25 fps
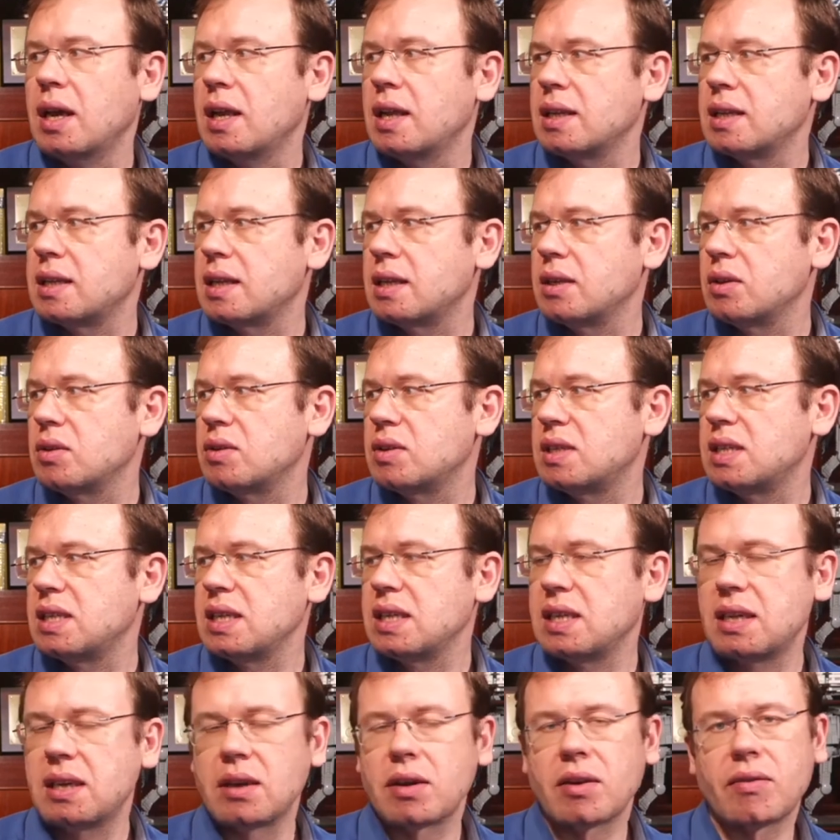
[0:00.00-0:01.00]
then you
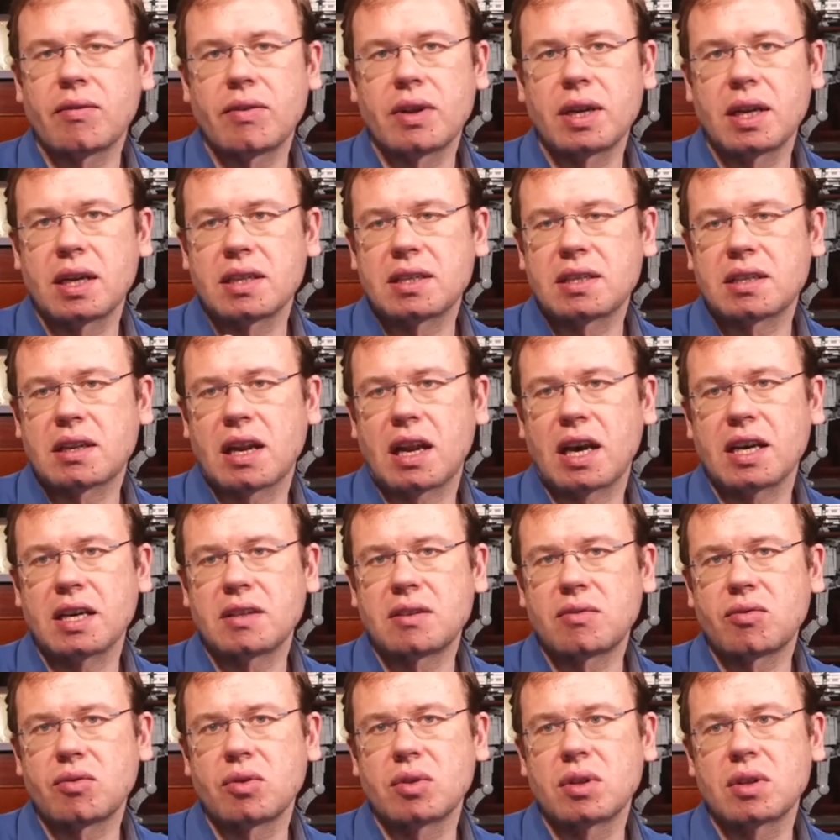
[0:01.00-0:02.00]
see here when I
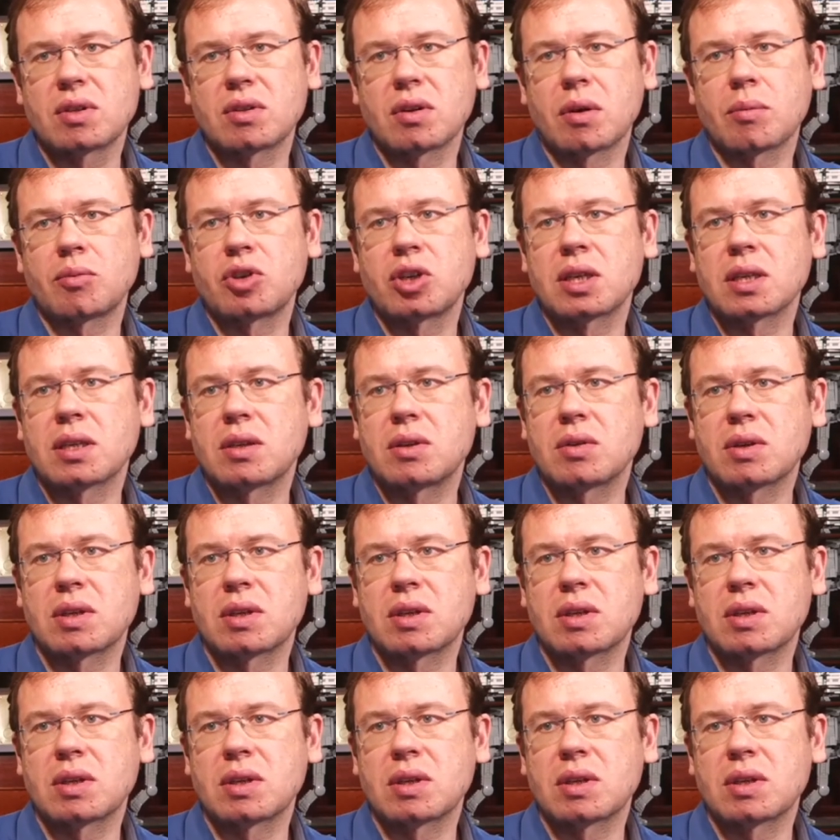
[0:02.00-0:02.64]
slice through this object,